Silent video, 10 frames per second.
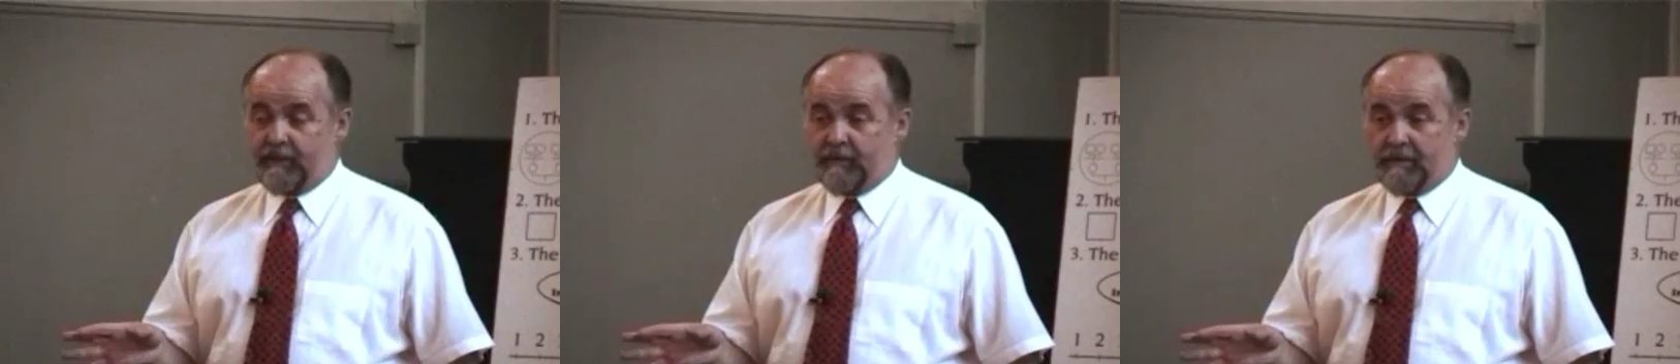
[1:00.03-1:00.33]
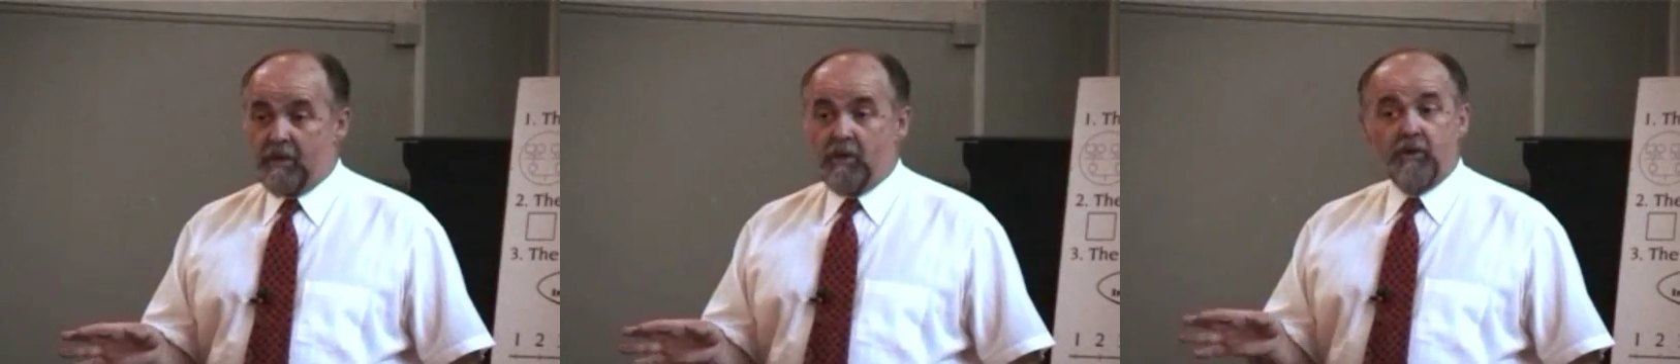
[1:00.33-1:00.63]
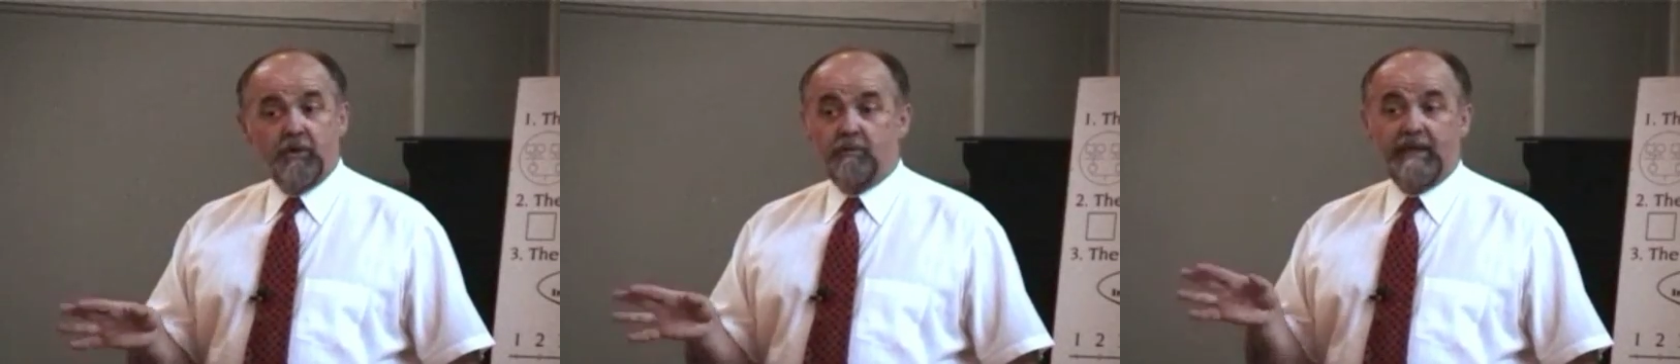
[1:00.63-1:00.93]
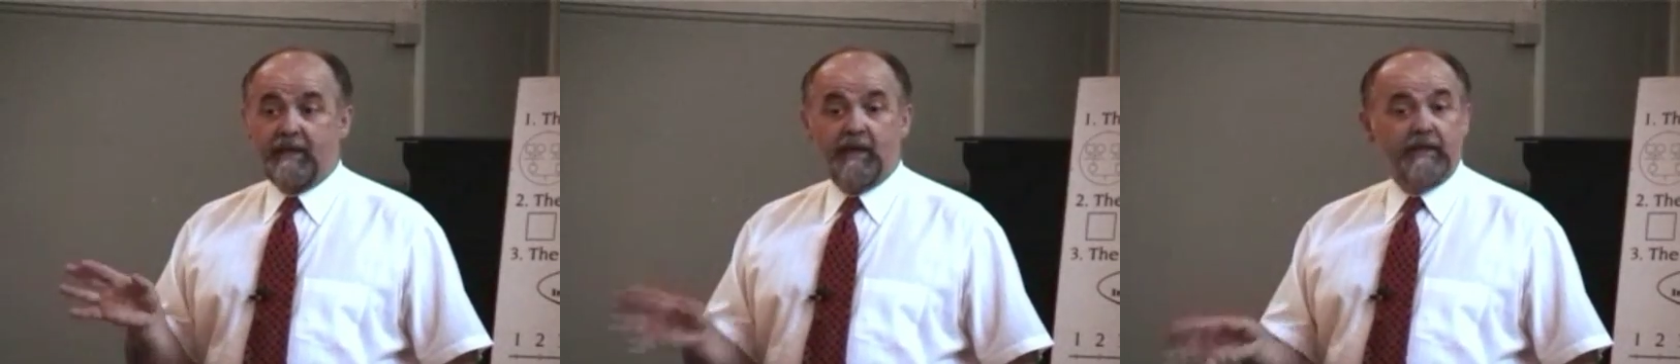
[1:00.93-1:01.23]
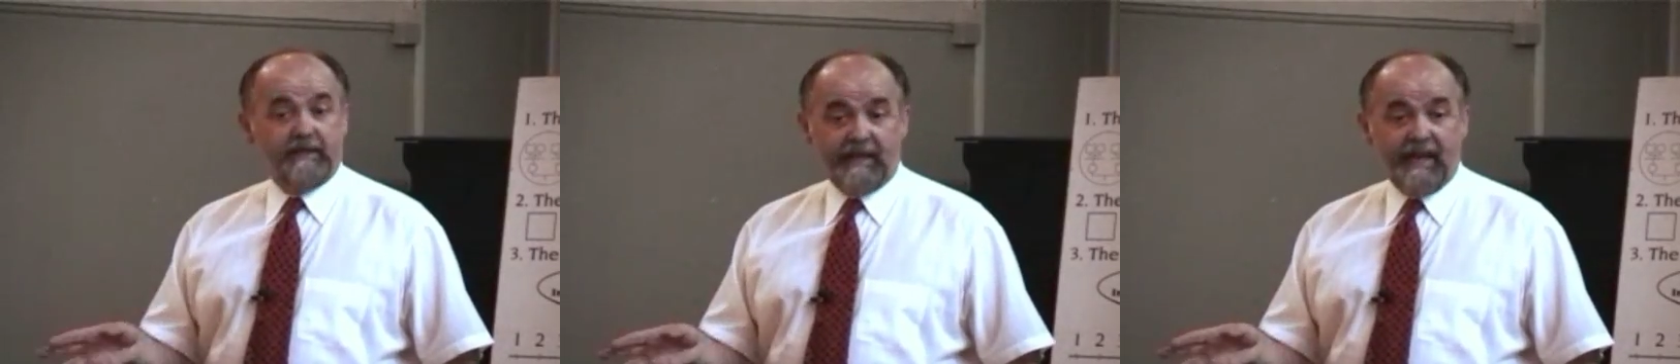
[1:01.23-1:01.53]
you, who really
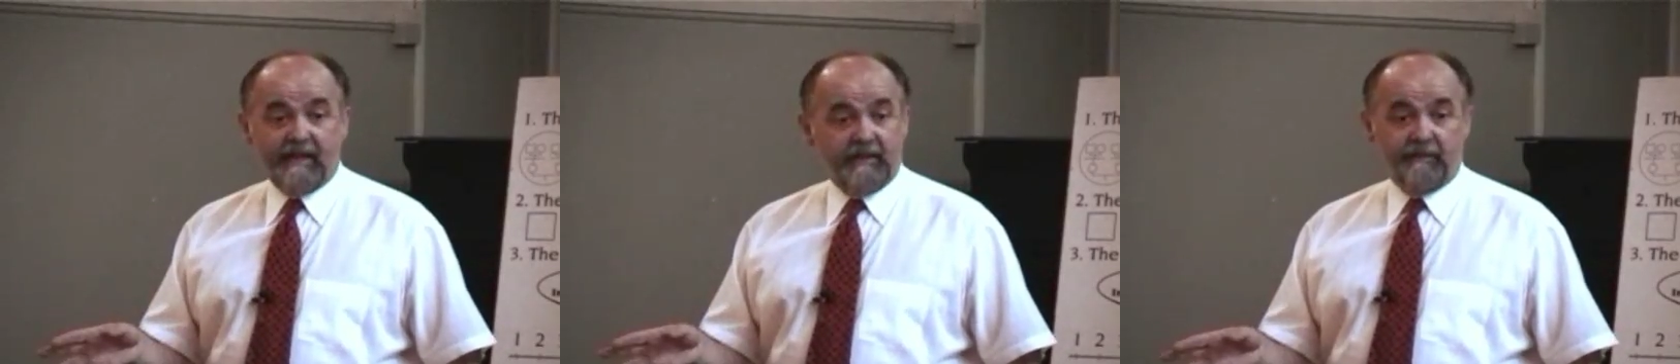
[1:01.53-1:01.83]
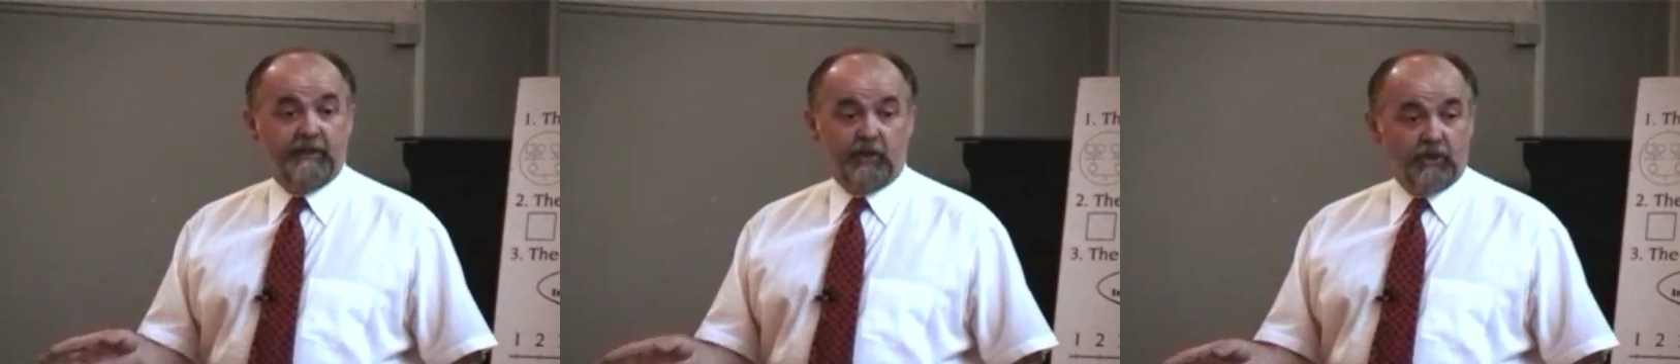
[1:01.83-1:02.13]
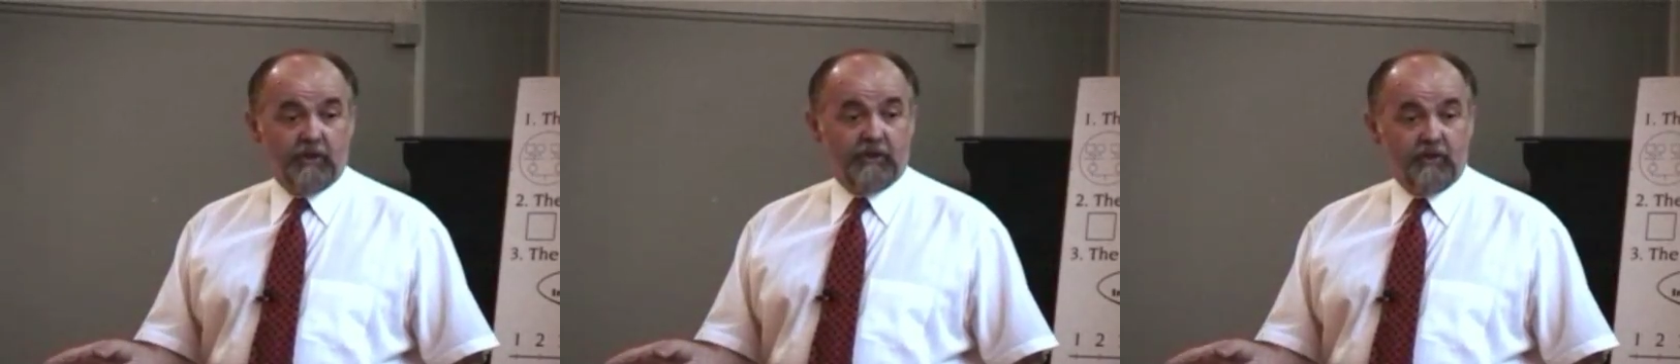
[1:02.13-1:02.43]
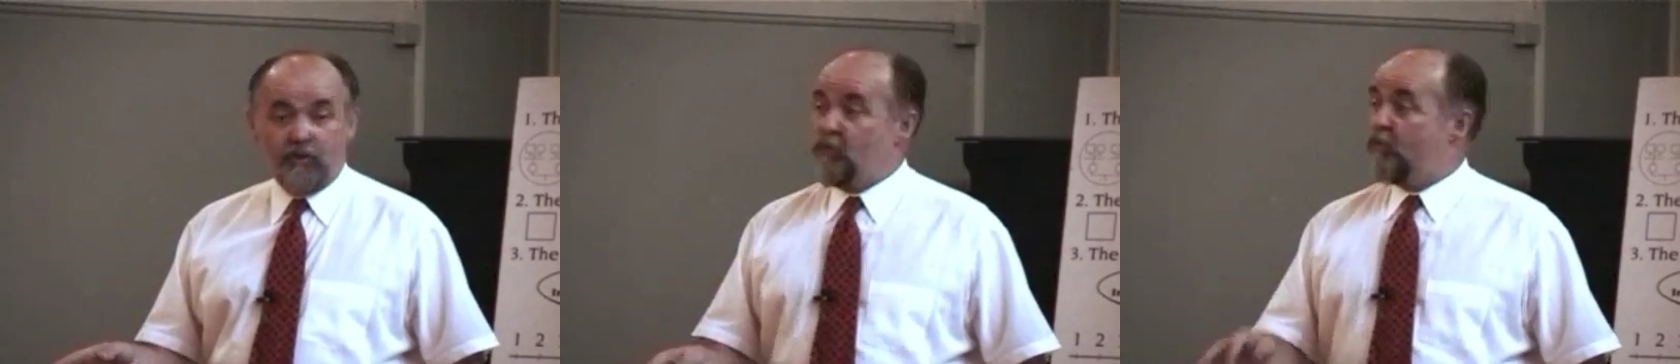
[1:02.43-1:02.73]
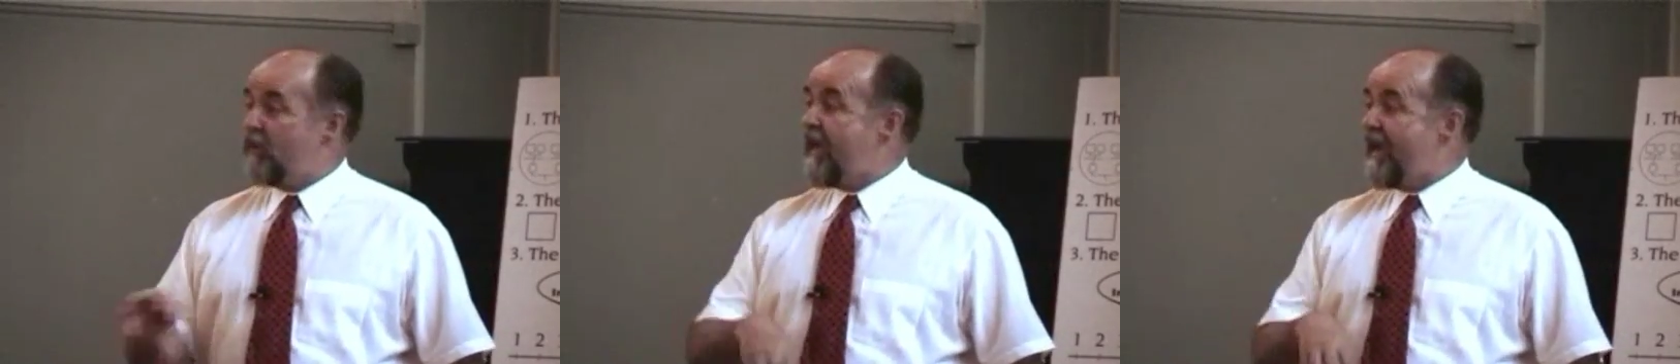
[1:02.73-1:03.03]
aren't that active in the church, who
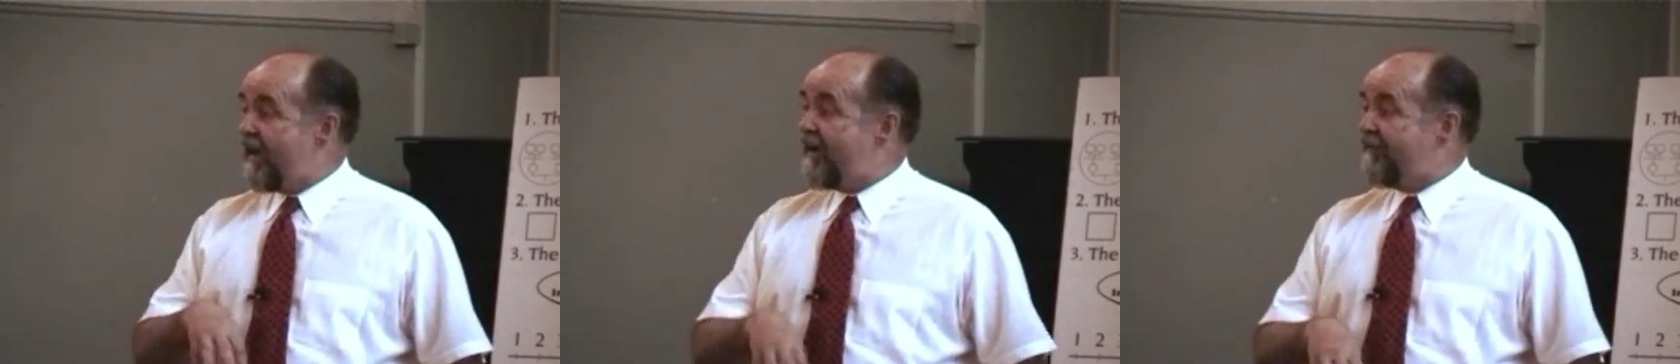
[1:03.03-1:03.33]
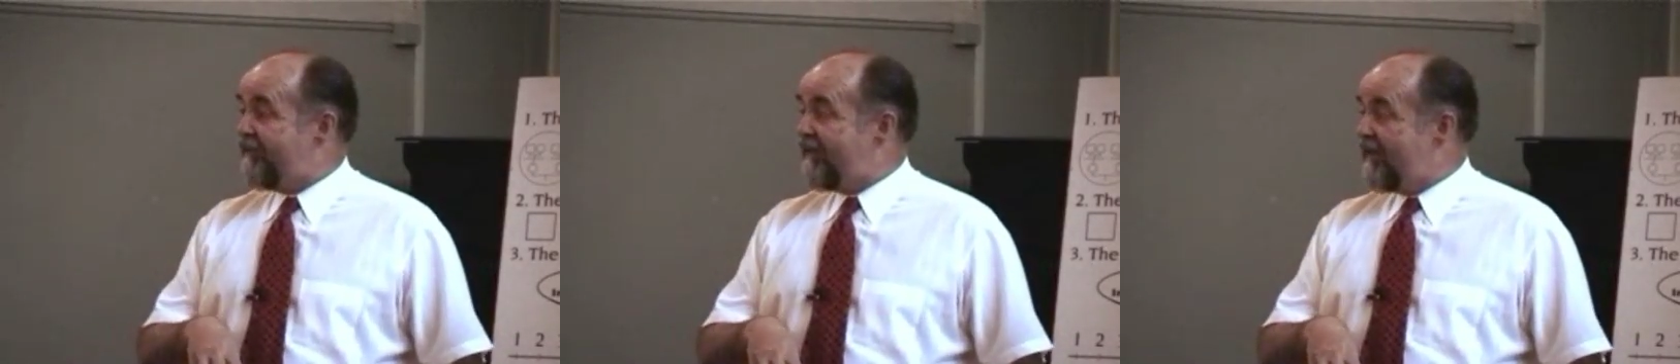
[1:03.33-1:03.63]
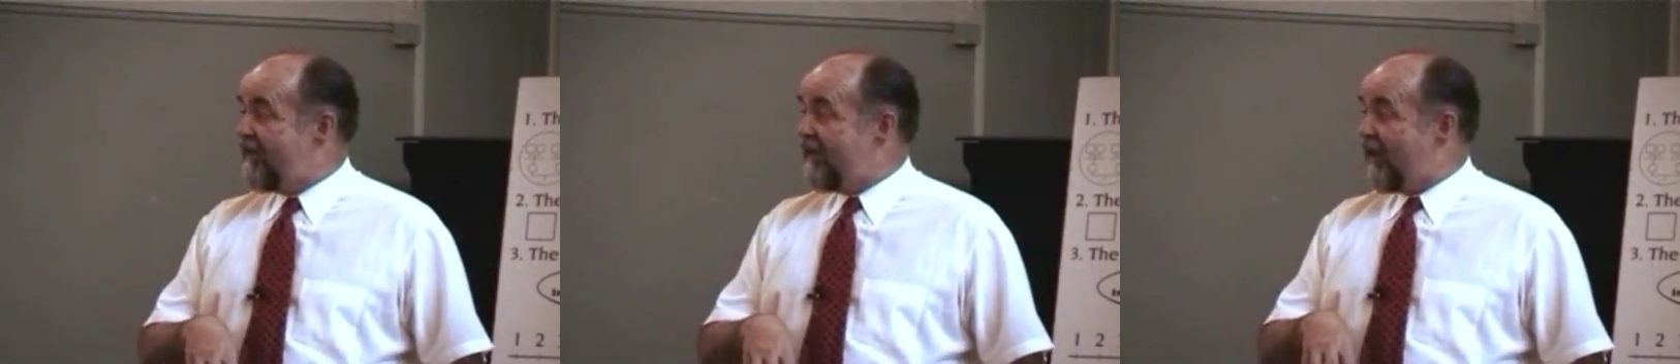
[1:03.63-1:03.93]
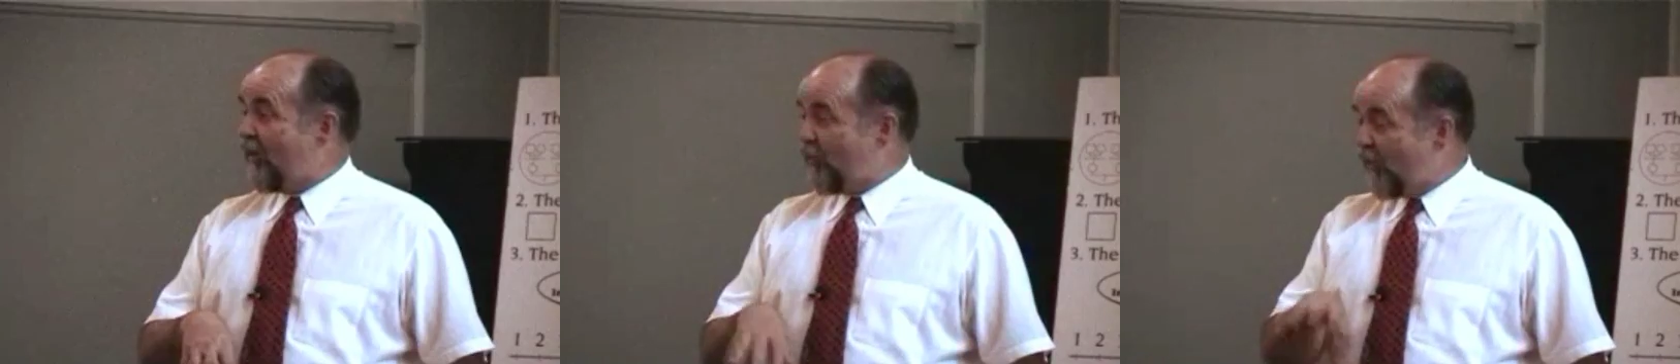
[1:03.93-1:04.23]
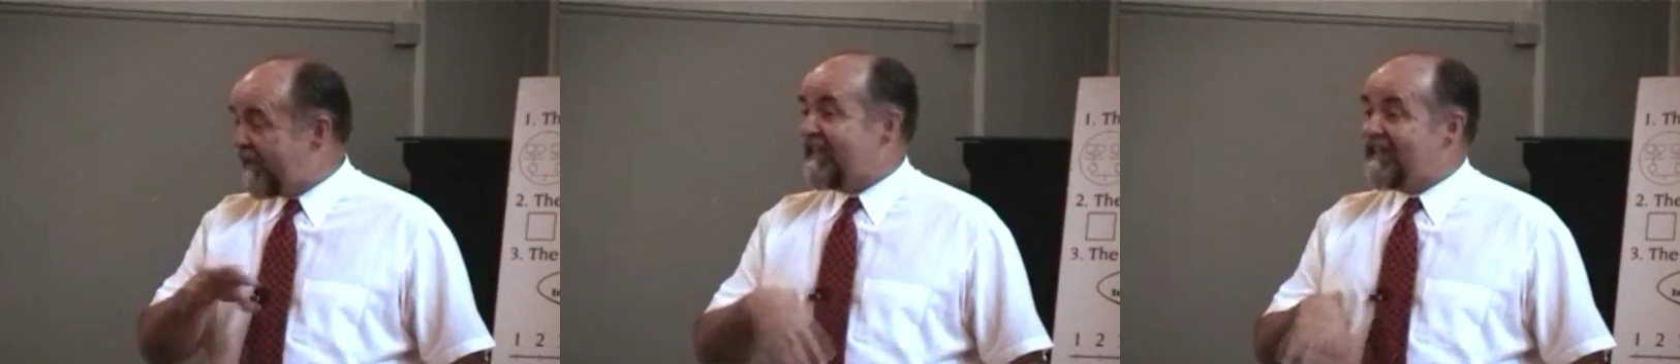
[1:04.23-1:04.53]
want to have a
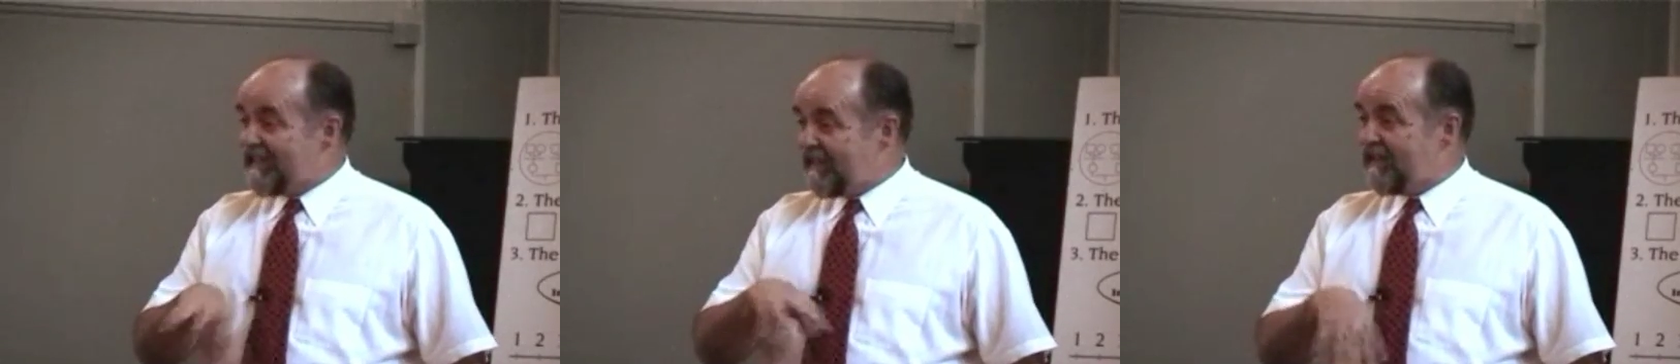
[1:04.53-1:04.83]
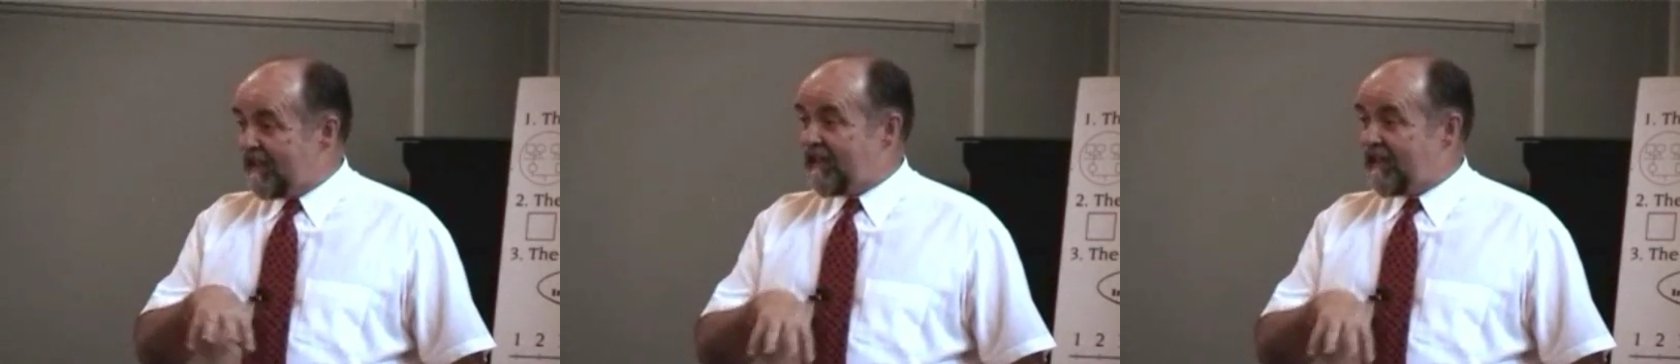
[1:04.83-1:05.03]
wedding